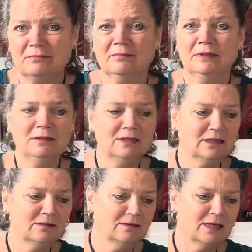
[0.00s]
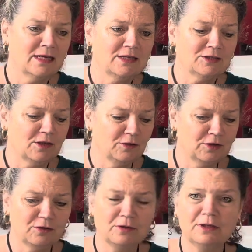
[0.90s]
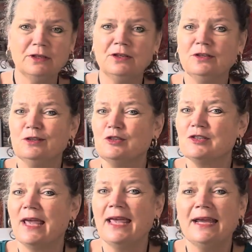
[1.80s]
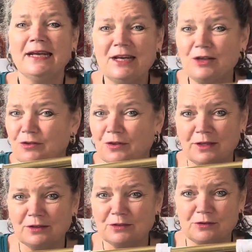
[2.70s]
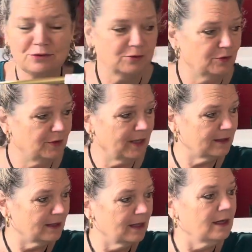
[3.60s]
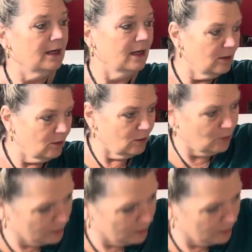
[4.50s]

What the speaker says: You know, so you can use anything to do that. Oh,